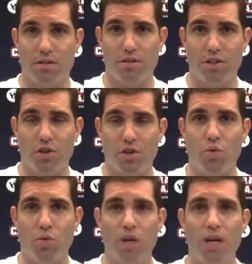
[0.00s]
to
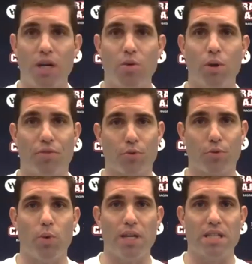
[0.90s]
do with 3
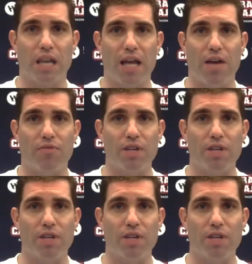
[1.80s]
weeks left,